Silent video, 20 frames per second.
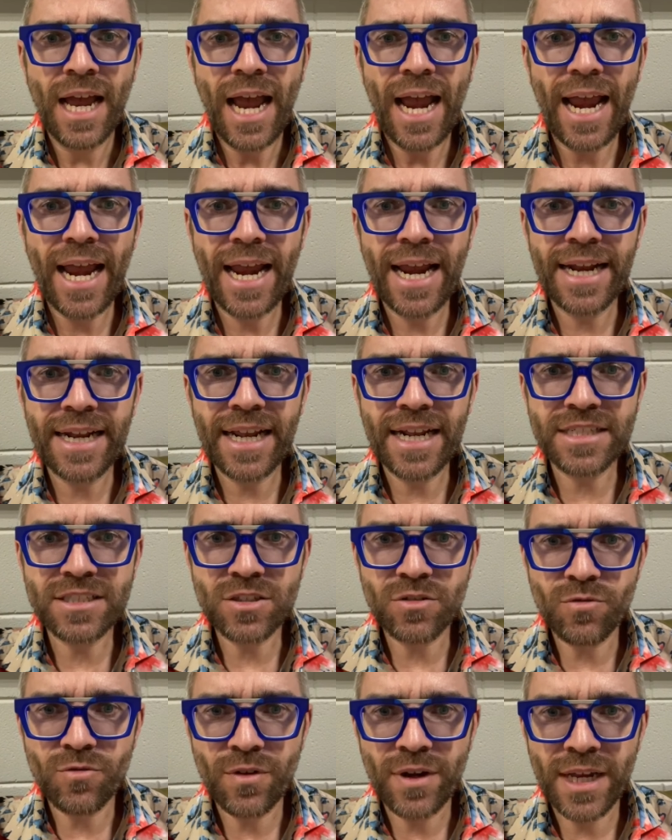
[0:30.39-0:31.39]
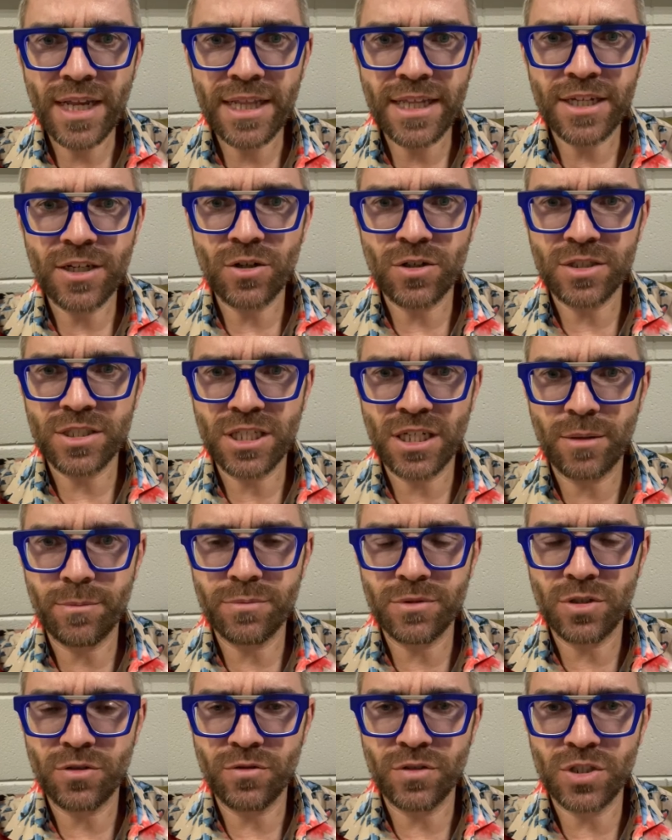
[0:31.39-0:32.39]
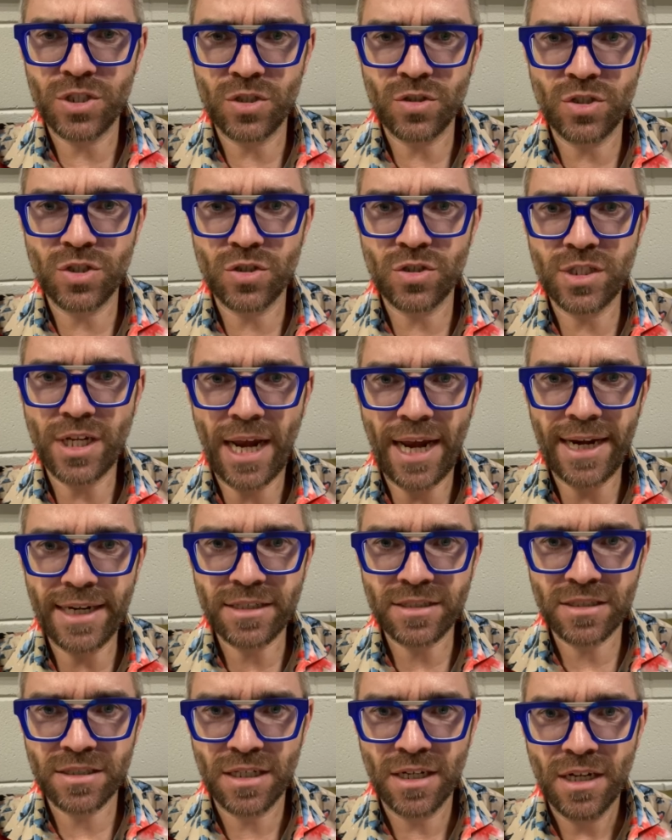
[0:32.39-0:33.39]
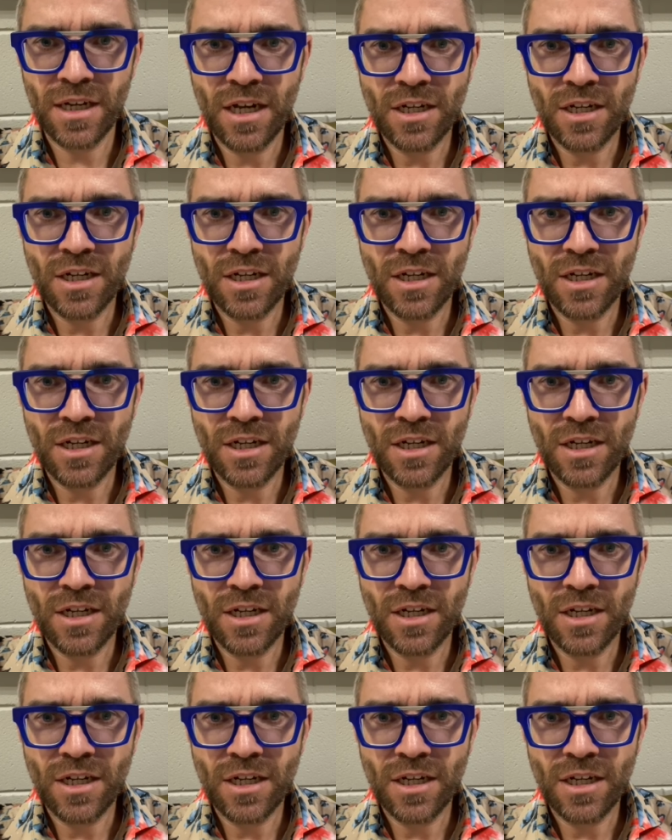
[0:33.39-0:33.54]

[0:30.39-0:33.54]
and it's a really good tip to reduce your tax.